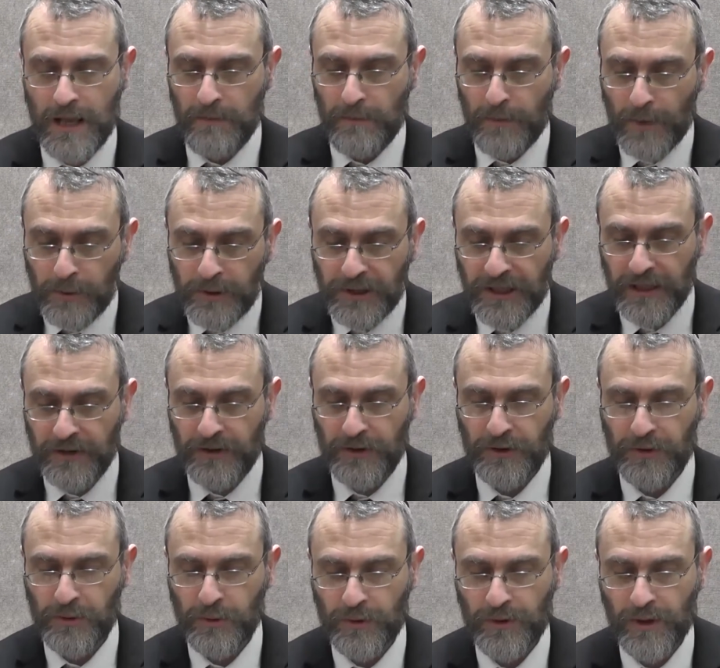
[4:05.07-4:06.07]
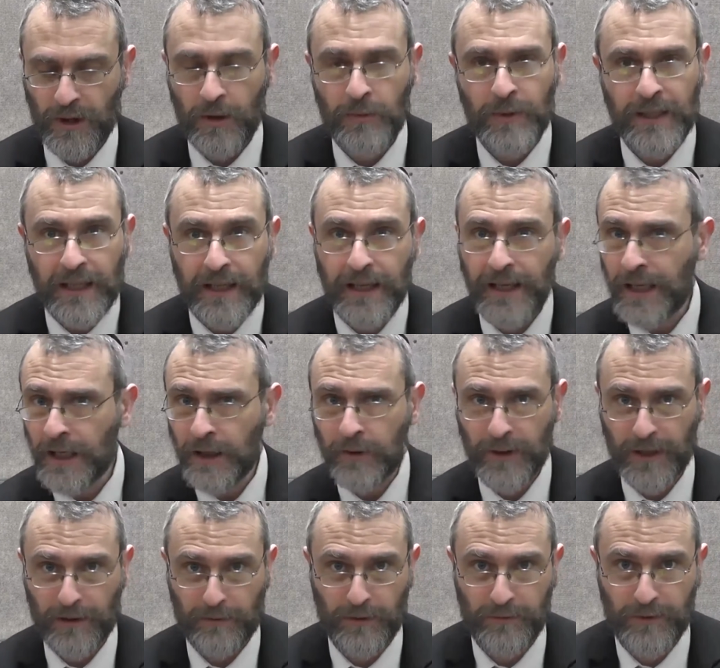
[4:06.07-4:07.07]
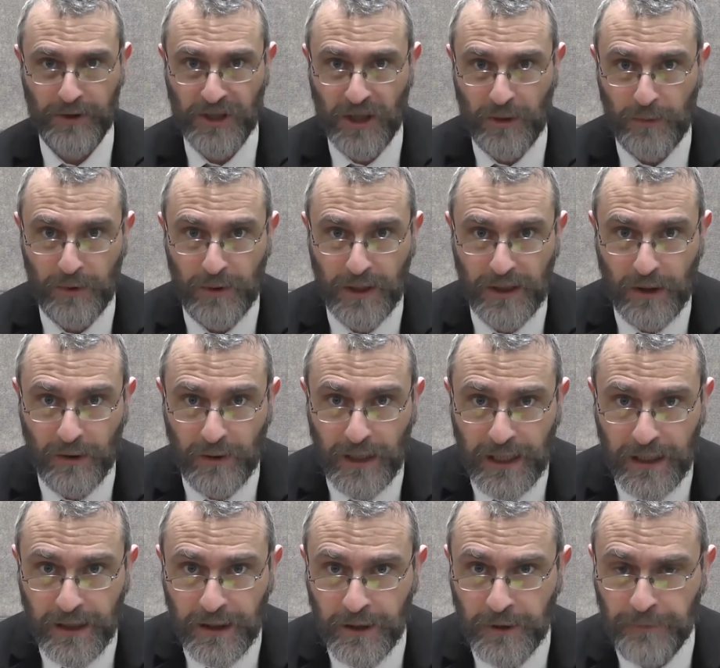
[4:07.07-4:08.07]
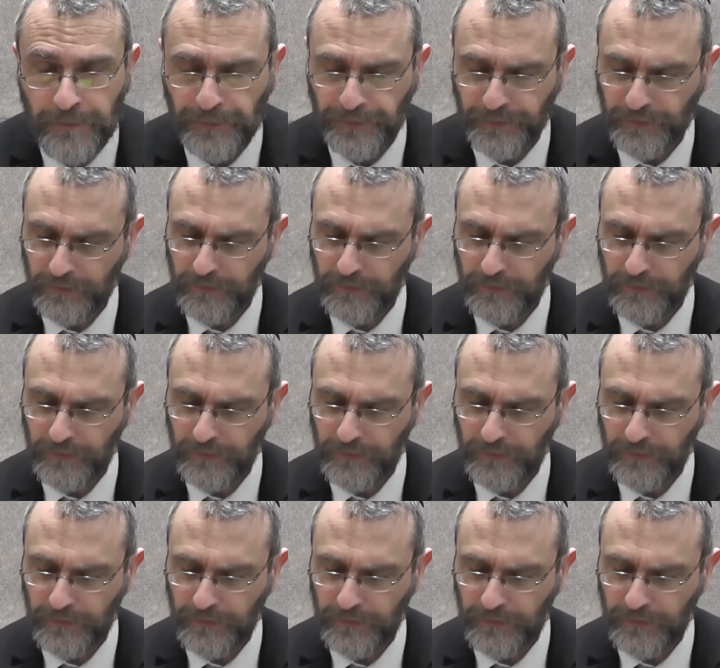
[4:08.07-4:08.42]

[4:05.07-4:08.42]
Moshe is assured only a hearing through vishamu lekolecha.